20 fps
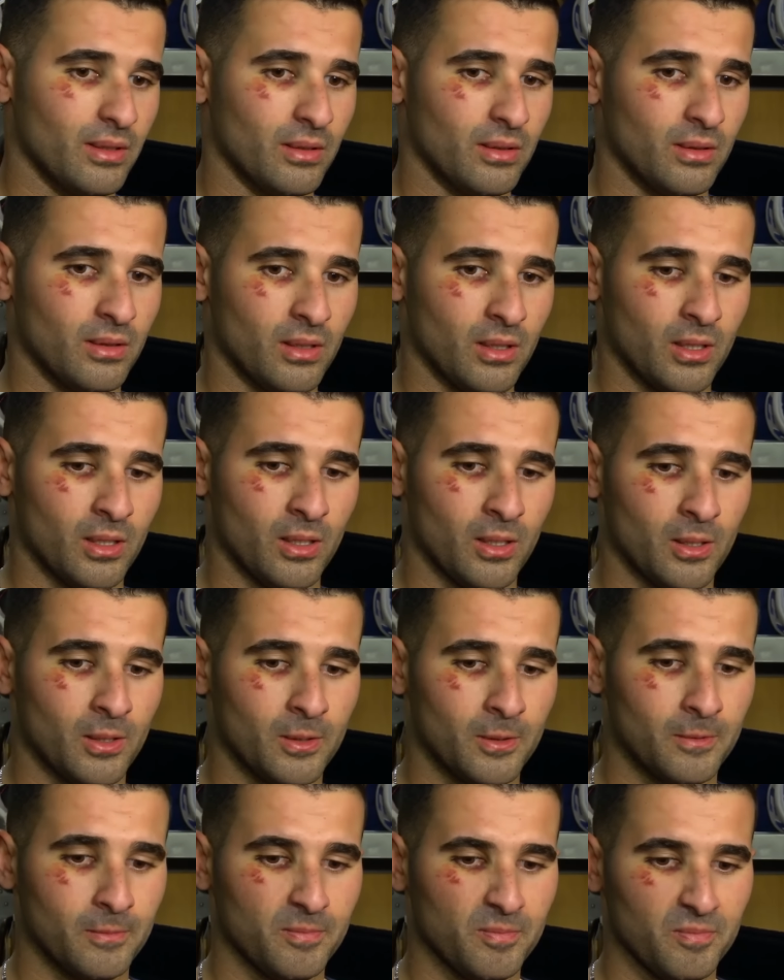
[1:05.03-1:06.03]
And uh,
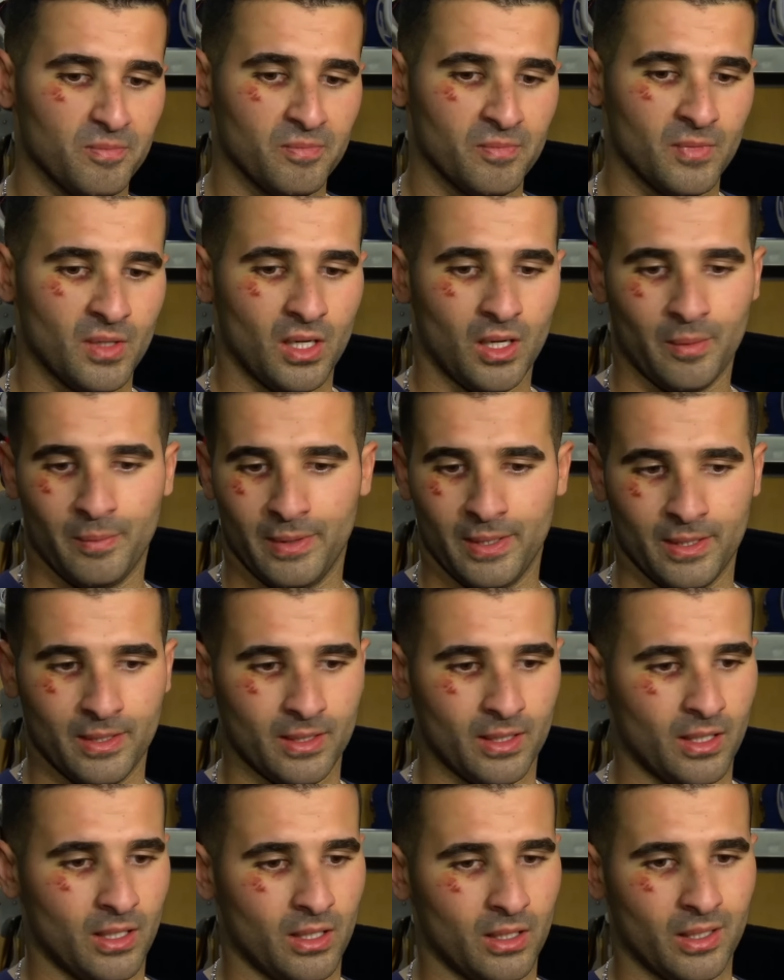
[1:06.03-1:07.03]
I
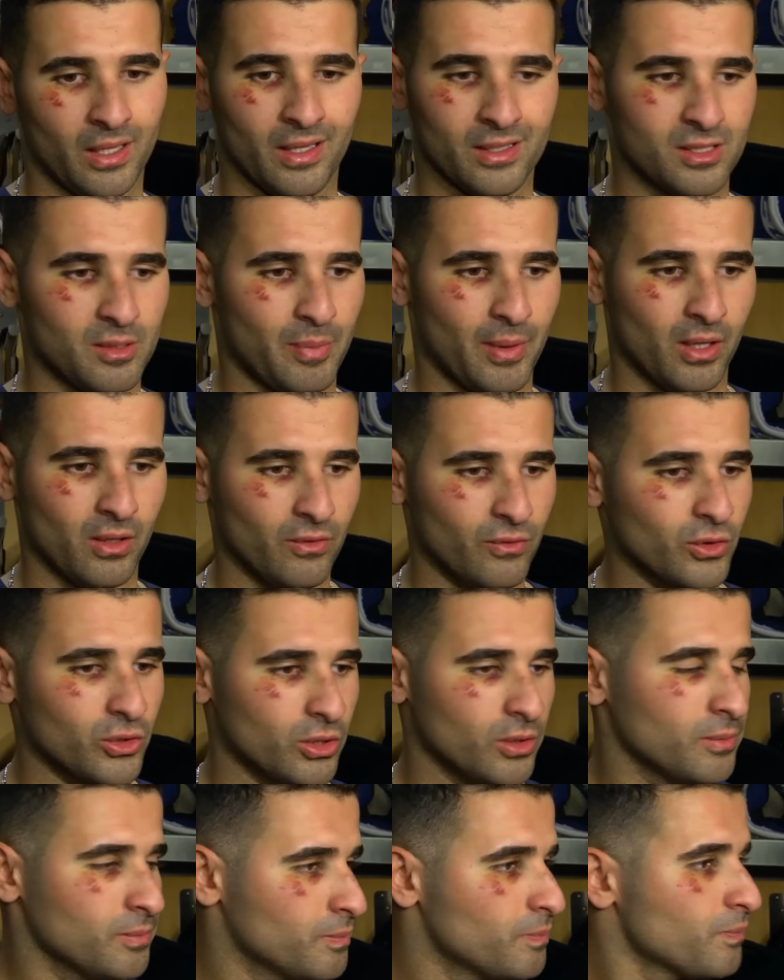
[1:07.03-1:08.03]
mean, uh, yeah, that's a penalty for
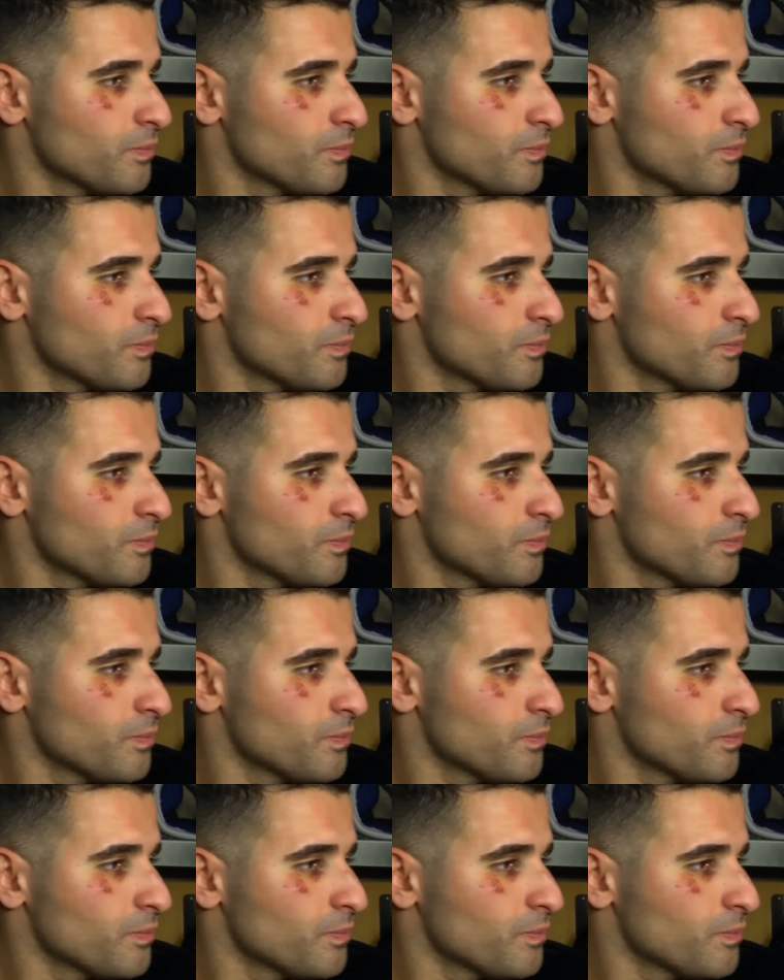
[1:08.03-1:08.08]
sure.